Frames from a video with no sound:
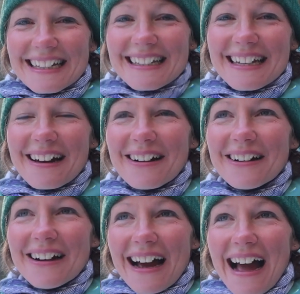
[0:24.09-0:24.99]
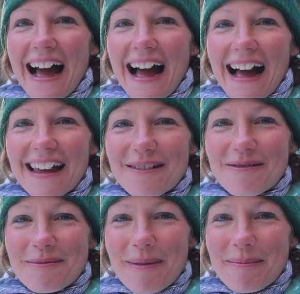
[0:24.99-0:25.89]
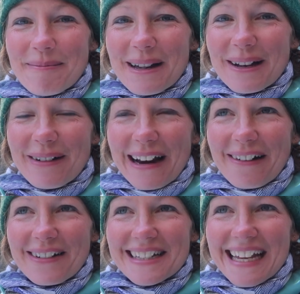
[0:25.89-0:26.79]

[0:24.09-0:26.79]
So, you remember when I was